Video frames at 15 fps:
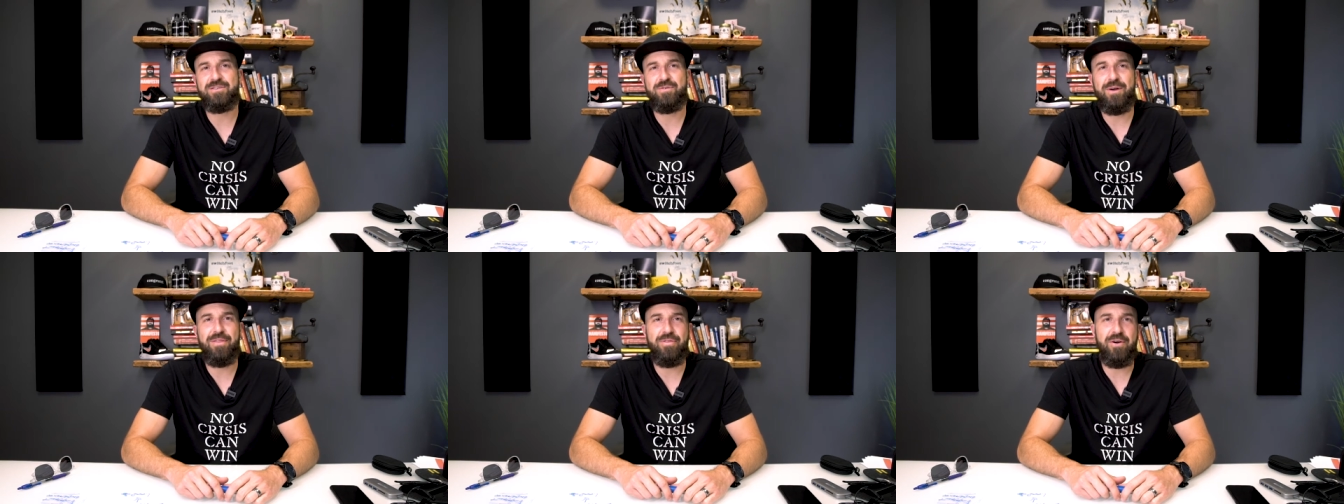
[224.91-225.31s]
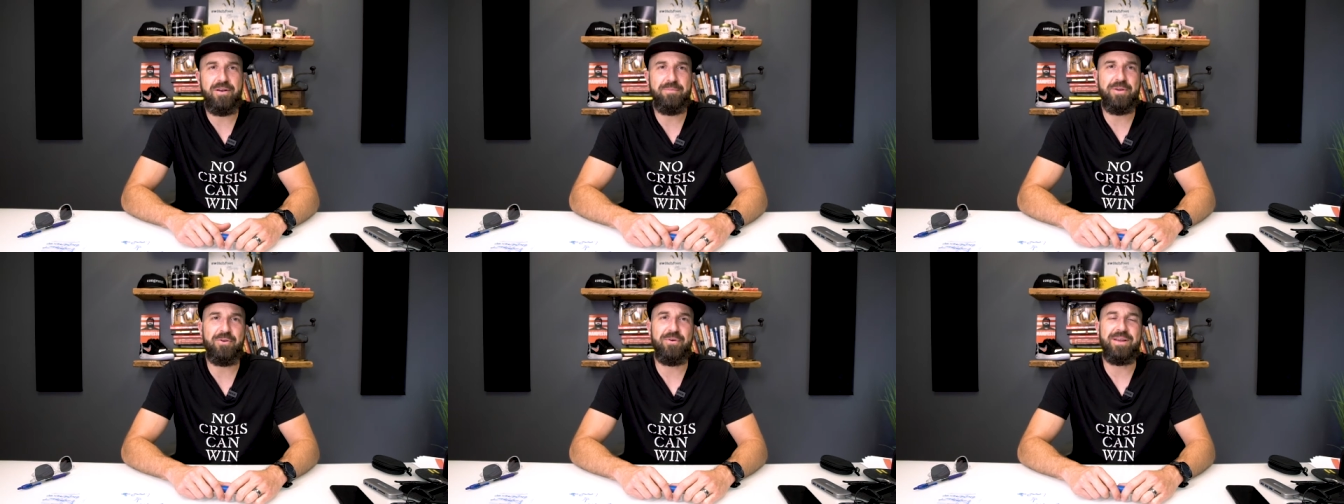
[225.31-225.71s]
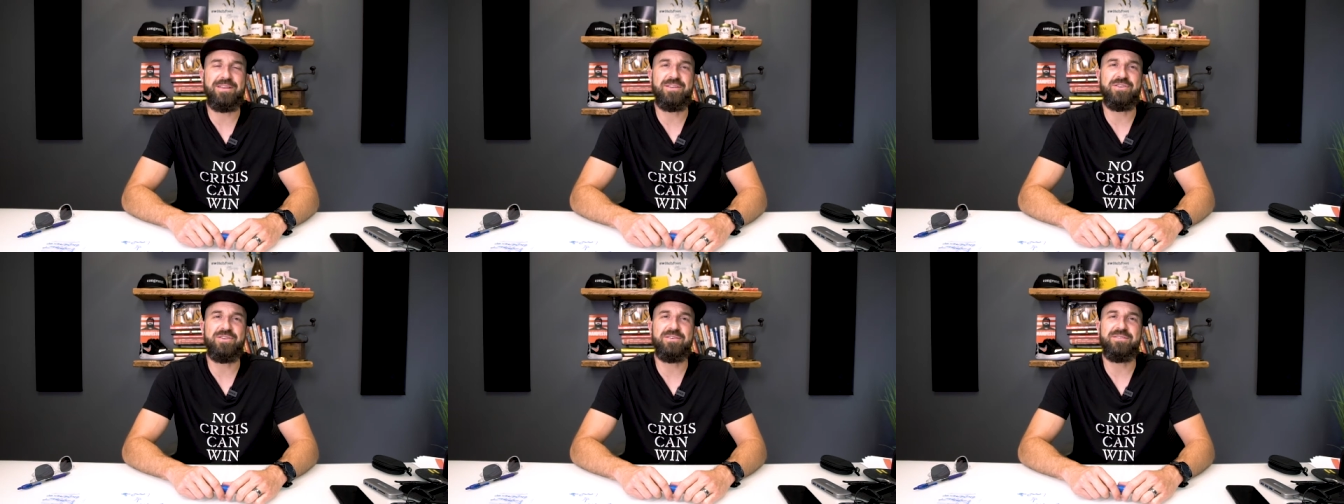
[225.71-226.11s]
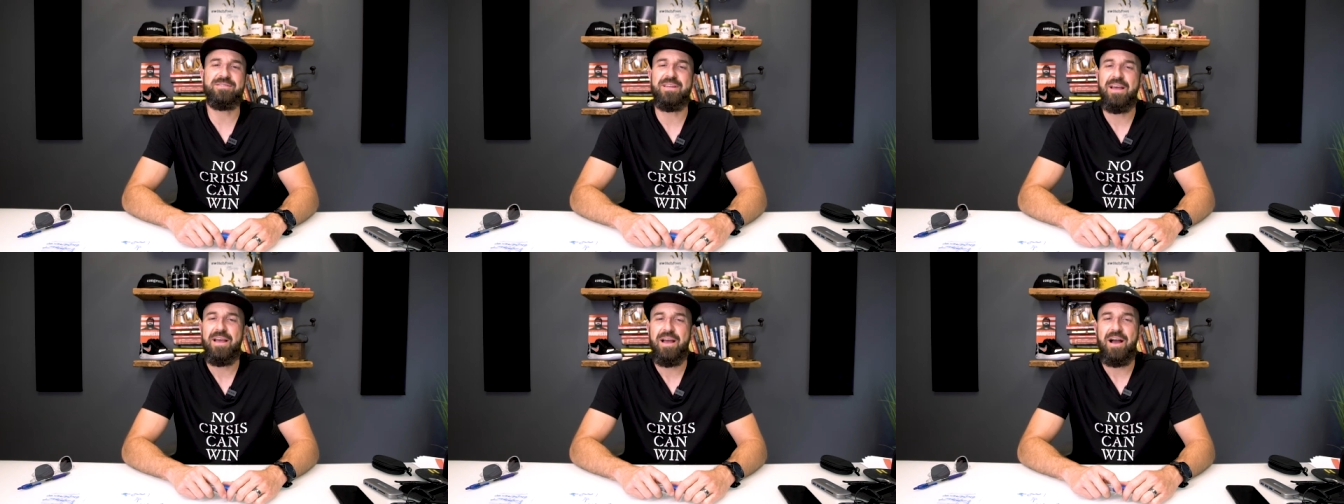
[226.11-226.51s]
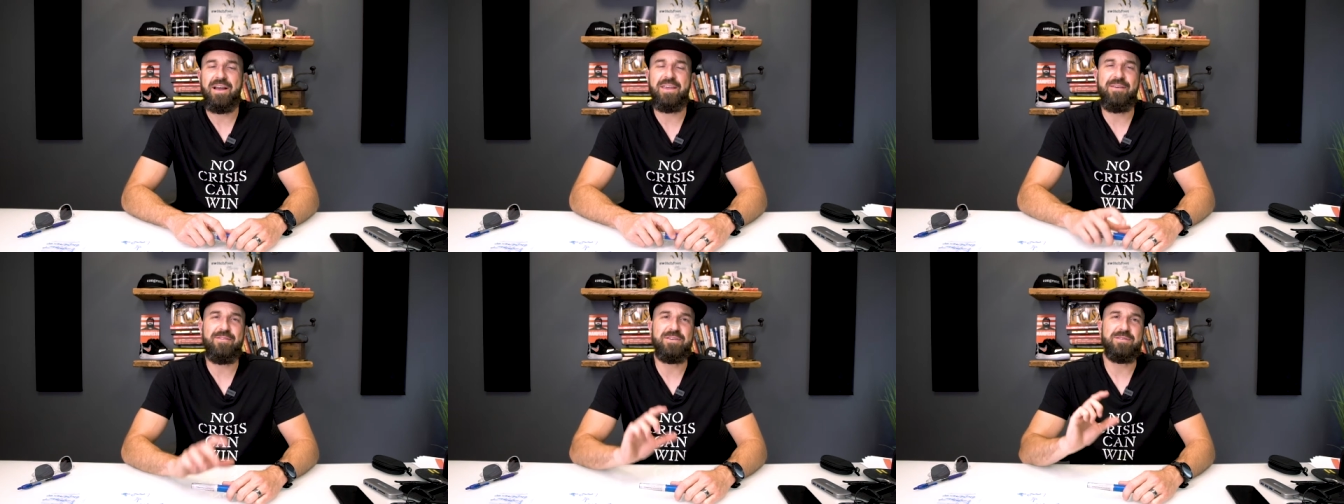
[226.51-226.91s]
So I thought it'd be great to just uh,
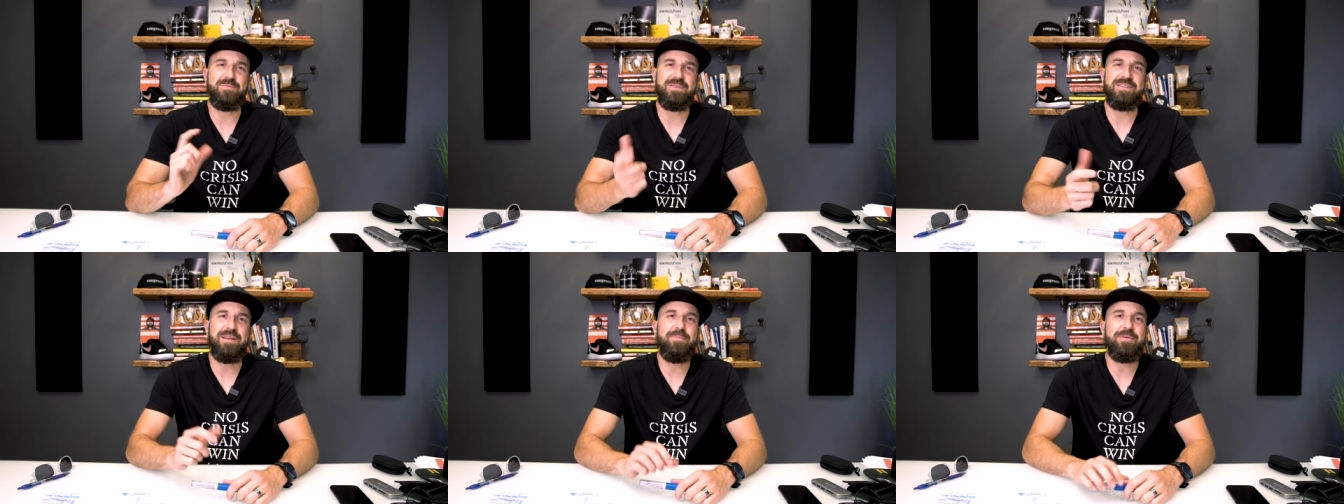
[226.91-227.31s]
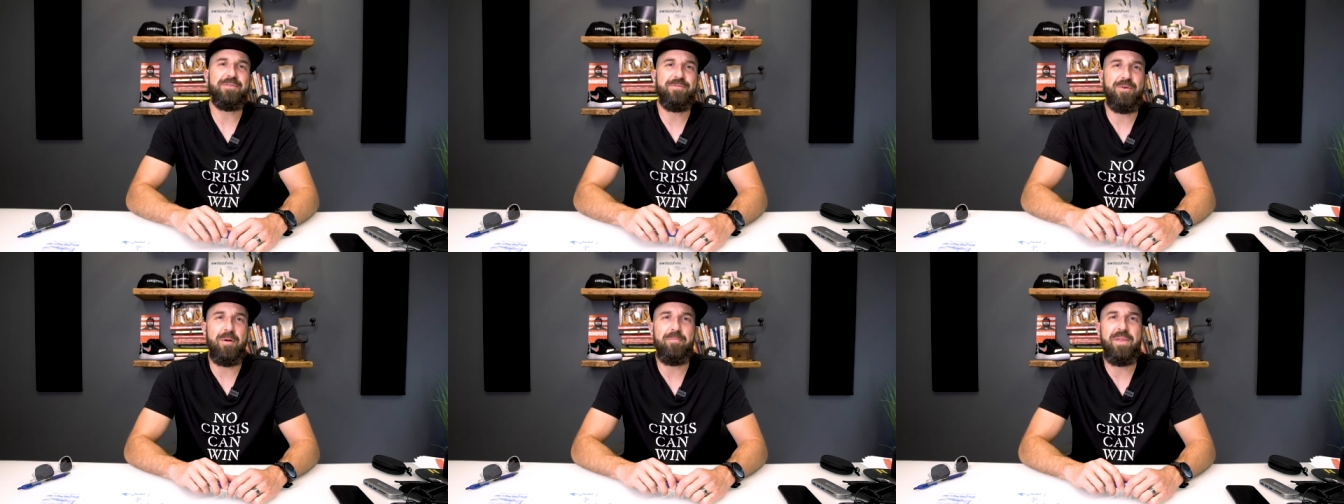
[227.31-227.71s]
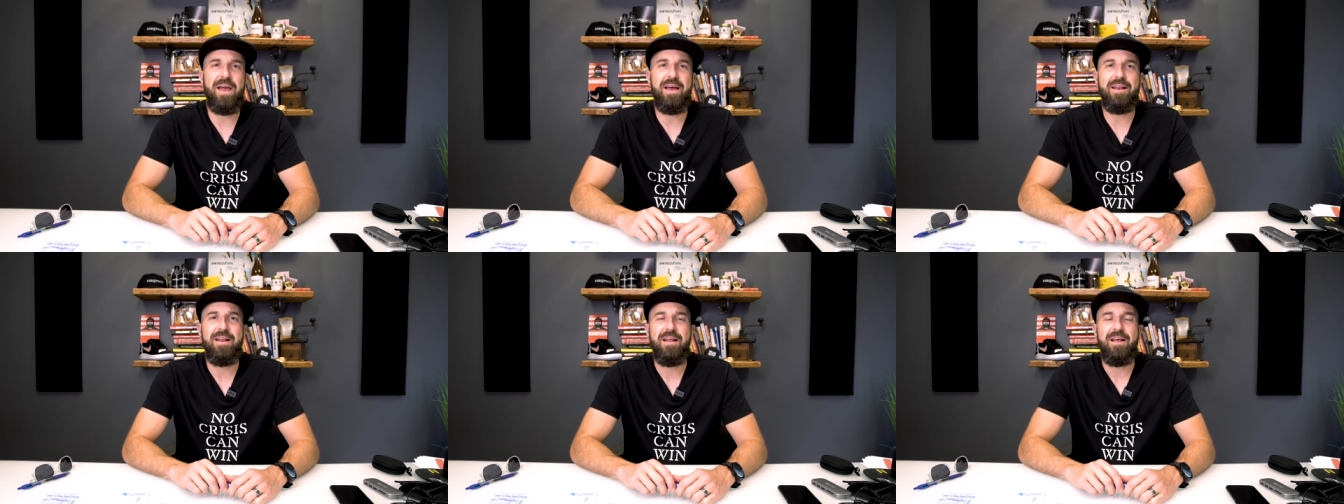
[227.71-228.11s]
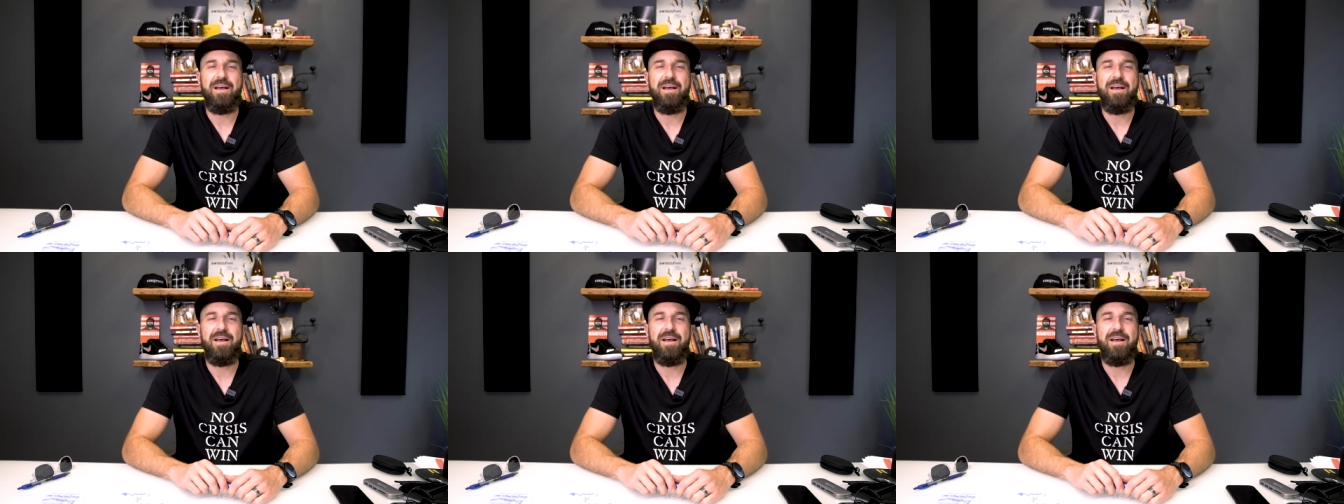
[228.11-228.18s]
give you some snippets from that.